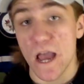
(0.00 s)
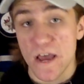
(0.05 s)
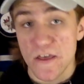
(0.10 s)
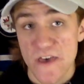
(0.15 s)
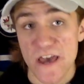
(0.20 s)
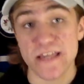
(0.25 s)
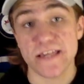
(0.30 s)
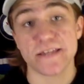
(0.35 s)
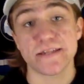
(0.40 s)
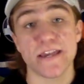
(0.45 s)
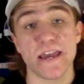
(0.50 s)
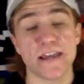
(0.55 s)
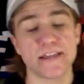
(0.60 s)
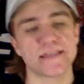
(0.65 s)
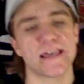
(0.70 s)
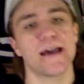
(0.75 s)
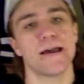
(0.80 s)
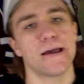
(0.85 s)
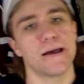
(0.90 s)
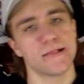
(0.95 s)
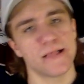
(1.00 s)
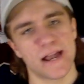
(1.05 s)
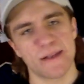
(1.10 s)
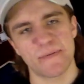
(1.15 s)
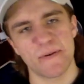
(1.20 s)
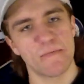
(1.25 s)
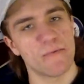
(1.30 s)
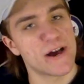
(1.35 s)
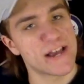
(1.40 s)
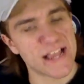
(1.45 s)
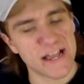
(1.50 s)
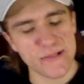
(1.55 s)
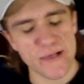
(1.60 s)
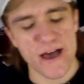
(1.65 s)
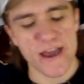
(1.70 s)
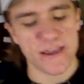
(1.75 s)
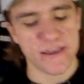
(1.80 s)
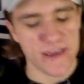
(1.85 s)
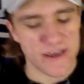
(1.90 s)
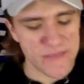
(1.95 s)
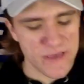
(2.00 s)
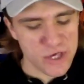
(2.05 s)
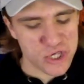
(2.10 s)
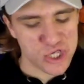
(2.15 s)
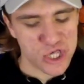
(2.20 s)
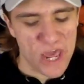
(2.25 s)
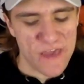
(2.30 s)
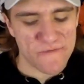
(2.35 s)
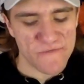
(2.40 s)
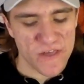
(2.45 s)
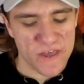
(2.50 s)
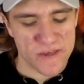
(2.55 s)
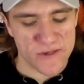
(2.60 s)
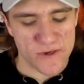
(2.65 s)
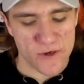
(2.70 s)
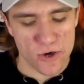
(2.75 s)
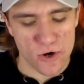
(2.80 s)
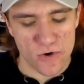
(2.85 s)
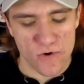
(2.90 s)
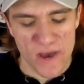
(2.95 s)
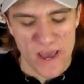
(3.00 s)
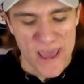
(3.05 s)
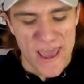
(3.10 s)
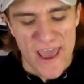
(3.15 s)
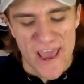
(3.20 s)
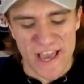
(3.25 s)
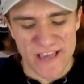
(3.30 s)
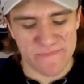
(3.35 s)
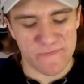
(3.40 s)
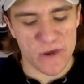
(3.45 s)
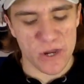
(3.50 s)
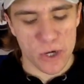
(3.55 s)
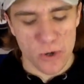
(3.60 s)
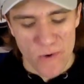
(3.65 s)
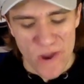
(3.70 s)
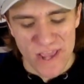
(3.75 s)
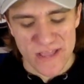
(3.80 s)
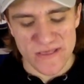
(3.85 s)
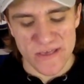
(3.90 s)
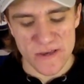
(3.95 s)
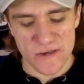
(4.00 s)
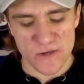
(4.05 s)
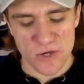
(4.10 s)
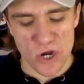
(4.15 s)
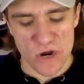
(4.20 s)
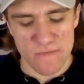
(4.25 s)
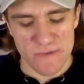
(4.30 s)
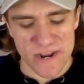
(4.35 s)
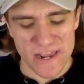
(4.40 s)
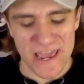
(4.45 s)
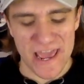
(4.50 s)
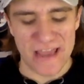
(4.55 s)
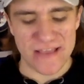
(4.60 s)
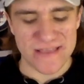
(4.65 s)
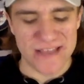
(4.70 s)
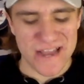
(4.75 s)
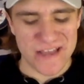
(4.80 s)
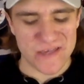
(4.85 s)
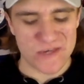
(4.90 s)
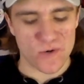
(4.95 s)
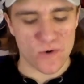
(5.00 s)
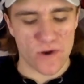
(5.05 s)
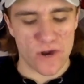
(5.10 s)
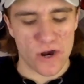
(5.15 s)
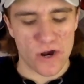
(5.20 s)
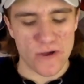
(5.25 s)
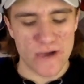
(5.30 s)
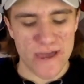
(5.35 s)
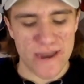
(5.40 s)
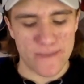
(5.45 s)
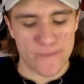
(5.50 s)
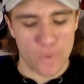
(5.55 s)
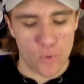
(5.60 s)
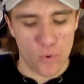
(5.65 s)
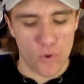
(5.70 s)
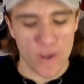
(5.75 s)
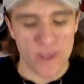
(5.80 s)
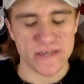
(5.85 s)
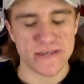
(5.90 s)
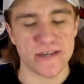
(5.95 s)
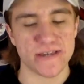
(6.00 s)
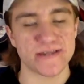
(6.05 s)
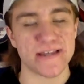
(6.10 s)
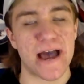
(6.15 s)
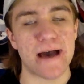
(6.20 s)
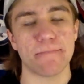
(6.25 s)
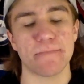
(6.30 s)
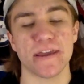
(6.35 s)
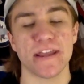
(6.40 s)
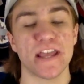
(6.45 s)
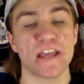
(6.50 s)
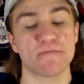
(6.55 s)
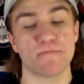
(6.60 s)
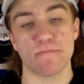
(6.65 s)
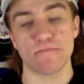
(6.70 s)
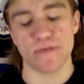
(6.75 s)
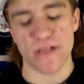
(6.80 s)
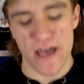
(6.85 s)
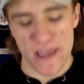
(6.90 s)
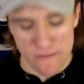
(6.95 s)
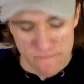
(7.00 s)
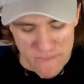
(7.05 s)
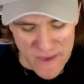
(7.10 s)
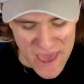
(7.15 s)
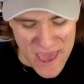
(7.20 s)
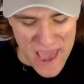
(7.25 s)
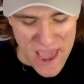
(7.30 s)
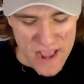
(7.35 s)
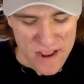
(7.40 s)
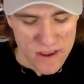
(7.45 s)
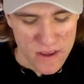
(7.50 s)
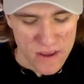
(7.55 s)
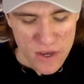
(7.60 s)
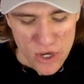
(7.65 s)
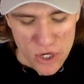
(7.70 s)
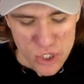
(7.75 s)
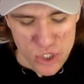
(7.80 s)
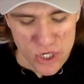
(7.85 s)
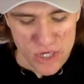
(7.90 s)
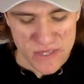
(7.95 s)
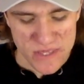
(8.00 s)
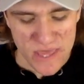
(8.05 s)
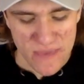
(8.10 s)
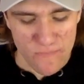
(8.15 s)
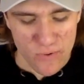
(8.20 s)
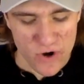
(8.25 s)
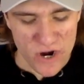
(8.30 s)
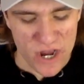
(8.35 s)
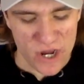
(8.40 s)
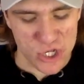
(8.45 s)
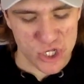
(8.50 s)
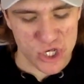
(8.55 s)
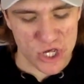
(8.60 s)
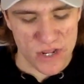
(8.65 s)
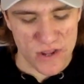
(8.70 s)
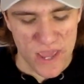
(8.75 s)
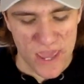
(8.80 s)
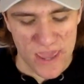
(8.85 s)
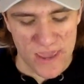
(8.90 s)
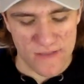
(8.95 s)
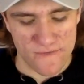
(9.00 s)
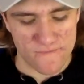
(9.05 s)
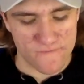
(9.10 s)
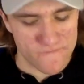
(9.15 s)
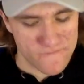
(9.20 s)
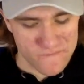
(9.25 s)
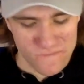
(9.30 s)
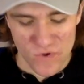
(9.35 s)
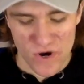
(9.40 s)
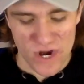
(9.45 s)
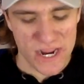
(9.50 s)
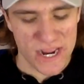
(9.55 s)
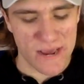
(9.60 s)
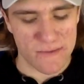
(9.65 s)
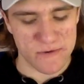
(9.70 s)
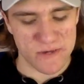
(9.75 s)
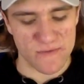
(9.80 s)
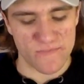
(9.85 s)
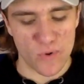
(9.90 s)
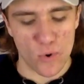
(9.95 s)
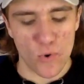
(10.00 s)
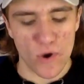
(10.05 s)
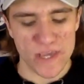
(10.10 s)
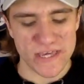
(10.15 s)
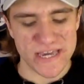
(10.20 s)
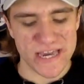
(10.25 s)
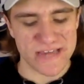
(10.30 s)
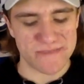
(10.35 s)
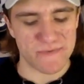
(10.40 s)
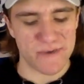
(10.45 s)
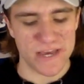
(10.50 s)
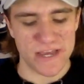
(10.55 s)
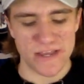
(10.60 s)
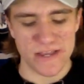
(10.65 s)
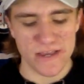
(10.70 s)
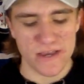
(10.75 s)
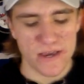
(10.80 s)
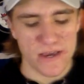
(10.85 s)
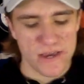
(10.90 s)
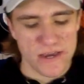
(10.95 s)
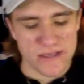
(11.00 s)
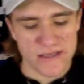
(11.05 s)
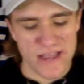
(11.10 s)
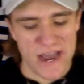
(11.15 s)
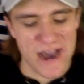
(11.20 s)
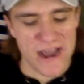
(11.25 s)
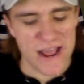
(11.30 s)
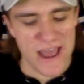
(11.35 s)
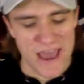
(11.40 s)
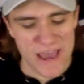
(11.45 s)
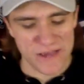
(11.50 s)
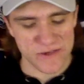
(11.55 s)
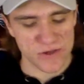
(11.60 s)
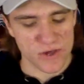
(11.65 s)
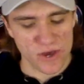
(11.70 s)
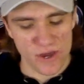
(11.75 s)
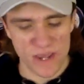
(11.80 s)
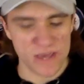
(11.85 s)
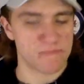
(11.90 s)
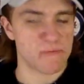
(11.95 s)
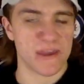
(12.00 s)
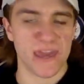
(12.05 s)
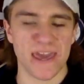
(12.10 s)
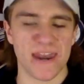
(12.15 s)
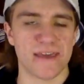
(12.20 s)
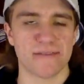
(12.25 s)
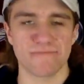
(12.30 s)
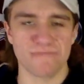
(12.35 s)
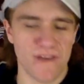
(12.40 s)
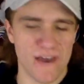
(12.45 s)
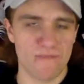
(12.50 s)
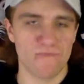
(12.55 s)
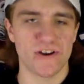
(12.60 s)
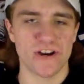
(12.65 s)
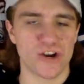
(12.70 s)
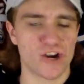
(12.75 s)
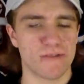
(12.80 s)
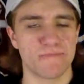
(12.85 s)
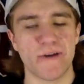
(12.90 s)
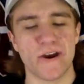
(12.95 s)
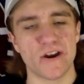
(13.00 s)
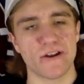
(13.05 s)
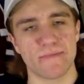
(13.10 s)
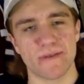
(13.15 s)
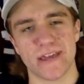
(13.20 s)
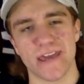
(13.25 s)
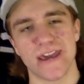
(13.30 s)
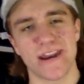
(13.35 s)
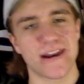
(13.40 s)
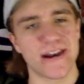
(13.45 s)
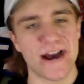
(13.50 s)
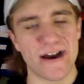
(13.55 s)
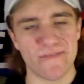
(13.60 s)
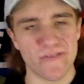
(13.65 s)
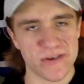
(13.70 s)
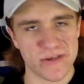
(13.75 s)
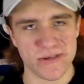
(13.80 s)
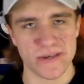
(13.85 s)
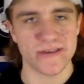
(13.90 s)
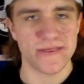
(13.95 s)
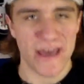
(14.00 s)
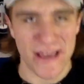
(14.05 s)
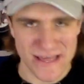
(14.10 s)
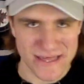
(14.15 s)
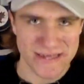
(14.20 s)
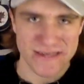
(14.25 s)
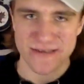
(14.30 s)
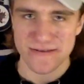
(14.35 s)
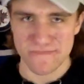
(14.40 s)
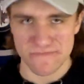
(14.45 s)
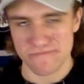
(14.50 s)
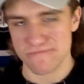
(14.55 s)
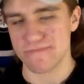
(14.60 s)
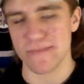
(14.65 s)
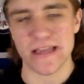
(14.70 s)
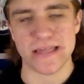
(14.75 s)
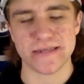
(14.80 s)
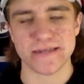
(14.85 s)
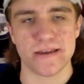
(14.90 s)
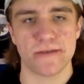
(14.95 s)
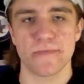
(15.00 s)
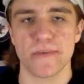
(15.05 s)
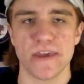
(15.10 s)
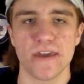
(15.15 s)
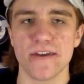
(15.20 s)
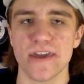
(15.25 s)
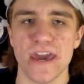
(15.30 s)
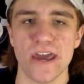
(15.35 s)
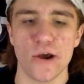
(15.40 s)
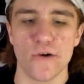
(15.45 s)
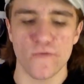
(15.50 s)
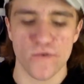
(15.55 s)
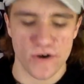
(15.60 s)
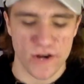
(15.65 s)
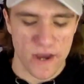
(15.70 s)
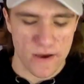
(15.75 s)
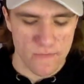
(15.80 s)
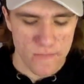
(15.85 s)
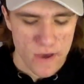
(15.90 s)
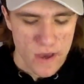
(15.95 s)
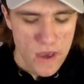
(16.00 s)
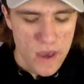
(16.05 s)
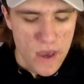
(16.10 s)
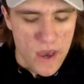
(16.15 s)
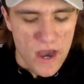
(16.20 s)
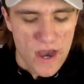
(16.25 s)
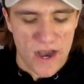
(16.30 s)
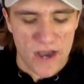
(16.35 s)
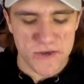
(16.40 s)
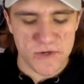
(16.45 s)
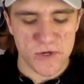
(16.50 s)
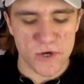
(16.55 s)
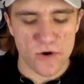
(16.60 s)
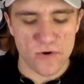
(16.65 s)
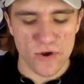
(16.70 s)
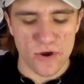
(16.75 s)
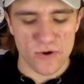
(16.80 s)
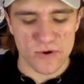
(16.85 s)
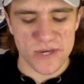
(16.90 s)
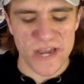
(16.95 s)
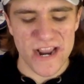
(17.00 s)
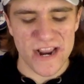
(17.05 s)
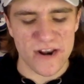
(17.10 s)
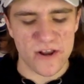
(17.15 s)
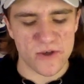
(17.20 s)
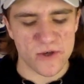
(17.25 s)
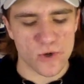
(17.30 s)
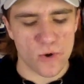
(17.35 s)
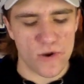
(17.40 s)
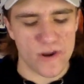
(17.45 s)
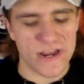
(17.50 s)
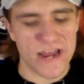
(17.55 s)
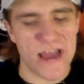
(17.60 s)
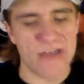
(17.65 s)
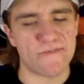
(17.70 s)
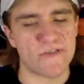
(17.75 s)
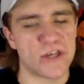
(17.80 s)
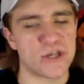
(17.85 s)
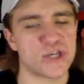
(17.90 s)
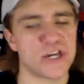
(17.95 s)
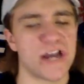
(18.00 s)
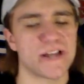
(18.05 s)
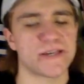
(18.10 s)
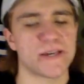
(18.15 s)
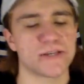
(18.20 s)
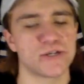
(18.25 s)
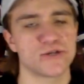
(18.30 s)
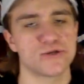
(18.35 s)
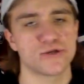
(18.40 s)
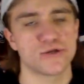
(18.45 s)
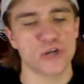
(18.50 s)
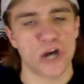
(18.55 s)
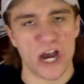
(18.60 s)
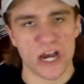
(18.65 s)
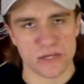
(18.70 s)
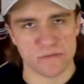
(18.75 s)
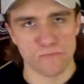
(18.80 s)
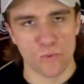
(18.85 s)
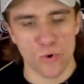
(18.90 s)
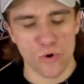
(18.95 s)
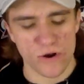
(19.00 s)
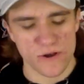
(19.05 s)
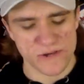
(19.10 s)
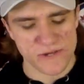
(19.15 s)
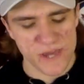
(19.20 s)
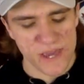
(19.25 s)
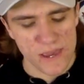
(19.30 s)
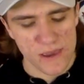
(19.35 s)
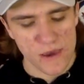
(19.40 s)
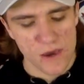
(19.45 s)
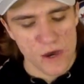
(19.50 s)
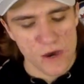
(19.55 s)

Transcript: That's a take that a lot of people might not like. And then Scheifele, too, has been great this year, but again, not scoring a whole lot of points does not mean he's been playing bad, just the production in when it comes to points has been not as good as McKinnon. And when you're compared to McKinnon, obviously that's something you can't overcome. So your second in scoring guy for the Jets is Josh Morrissey.